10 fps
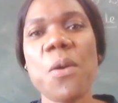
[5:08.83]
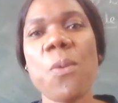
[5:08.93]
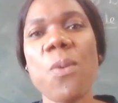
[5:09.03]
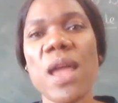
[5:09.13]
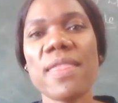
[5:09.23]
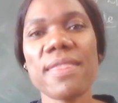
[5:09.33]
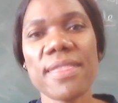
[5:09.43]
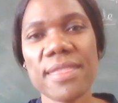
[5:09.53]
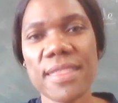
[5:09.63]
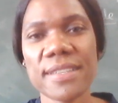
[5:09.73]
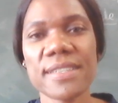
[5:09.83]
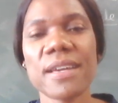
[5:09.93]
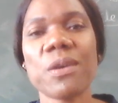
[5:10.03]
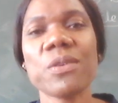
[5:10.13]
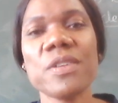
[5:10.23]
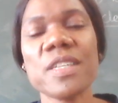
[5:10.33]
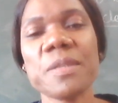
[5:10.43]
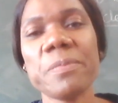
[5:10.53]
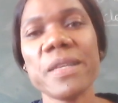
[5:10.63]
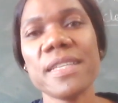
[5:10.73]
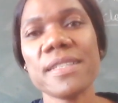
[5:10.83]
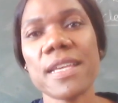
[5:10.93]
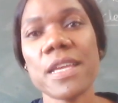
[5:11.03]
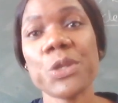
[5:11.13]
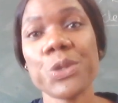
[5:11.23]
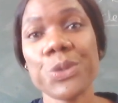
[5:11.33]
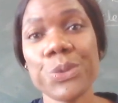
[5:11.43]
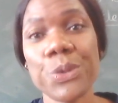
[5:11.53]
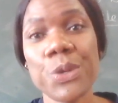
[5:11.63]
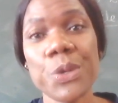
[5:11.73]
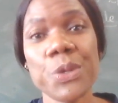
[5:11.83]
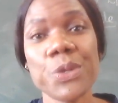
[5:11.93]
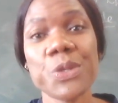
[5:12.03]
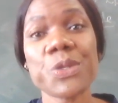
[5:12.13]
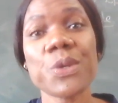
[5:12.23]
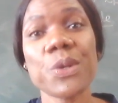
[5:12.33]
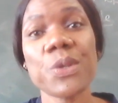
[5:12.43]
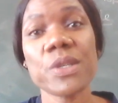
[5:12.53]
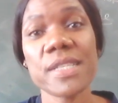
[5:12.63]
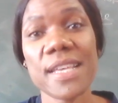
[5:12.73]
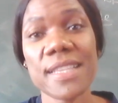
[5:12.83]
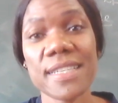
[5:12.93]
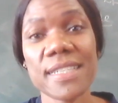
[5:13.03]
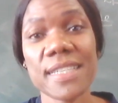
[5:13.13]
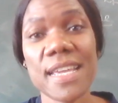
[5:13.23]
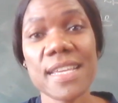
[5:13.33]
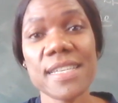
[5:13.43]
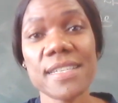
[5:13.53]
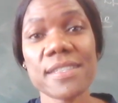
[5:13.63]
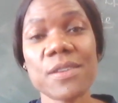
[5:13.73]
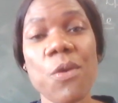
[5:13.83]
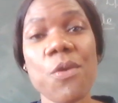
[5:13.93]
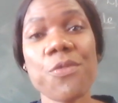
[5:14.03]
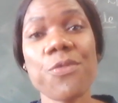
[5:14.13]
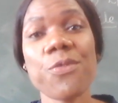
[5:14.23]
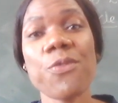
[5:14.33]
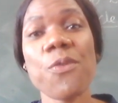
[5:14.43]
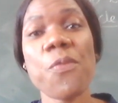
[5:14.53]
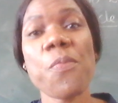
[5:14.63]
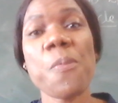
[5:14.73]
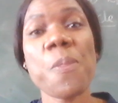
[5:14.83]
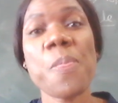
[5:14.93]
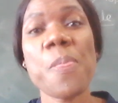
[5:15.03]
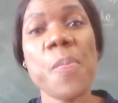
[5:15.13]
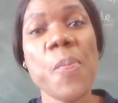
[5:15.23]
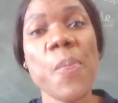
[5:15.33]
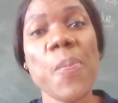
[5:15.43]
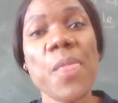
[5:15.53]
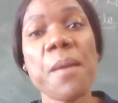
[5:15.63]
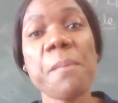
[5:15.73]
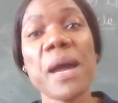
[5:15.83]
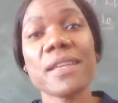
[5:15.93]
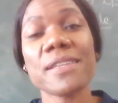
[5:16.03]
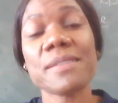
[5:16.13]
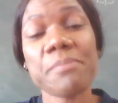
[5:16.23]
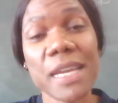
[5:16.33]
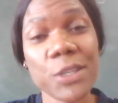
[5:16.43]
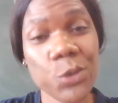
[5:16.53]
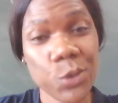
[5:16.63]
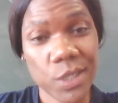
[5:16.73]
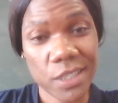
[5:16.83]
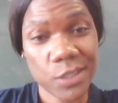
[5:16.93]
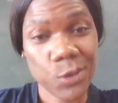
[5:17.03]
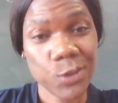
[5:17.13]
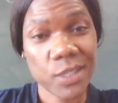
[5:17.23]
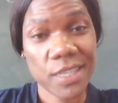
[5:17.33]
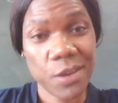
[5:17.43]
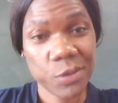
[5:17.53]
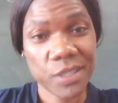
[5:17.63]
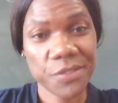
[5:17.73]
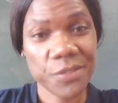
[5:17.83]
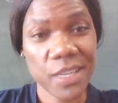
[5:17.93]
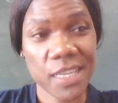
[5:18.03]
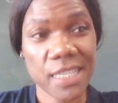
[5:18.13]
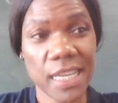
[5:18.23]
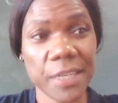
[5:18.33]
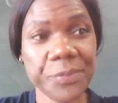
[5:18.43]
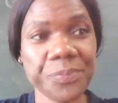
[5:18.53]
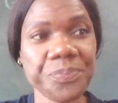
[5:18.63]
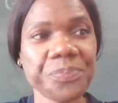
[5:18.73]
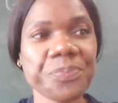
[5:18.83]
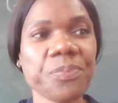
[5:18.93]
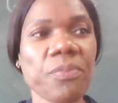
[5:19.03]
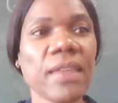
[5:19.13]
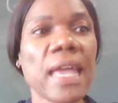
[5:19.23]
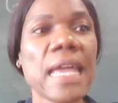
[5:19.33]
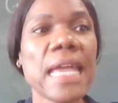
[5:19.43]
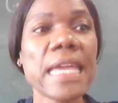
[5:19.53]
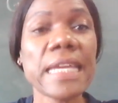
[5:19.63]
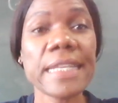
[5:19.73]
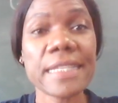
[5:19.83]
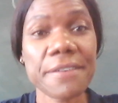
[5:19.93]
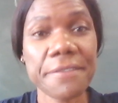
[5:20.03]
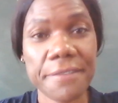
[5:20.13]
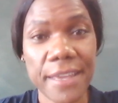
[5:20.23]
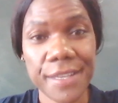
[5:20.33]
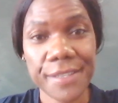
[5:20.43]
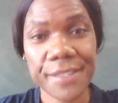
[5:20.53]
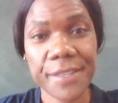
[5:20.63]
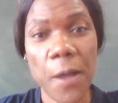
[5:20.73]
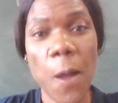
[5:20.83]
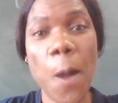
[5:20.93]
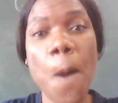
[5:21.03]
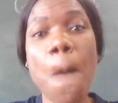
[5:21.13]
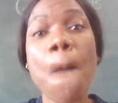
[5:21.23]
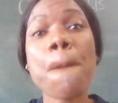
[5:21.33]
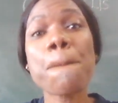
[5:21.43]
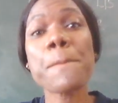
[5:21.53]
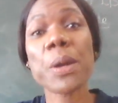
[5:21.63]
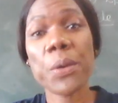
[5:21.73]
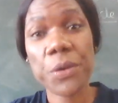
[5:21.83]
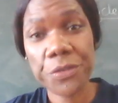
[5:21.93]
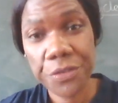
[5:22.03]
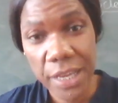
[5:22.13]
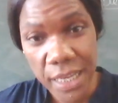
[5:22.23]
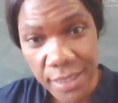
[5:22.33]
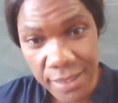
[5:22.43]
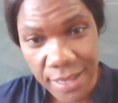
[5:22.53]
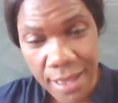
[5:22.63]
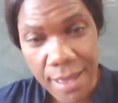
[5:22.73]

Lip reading: when the cell splits in two. So those are the stages of mitosis or cell division: interphase, prophase,